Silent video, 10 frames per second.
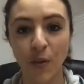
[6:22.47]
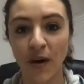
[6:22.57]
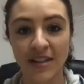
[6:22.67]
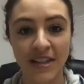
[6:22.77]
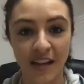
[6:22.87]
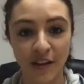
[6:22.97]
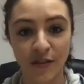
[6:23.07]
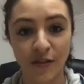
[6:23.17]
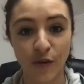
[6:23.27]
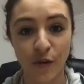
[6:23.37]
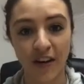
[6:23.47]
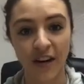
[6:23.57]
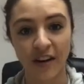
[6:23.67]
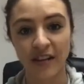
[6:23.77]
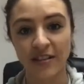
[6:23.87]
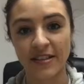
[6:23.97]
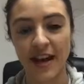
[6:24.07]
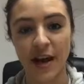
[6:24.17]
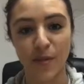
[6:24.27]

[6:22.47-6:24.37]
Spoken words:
We worked together for 4 years.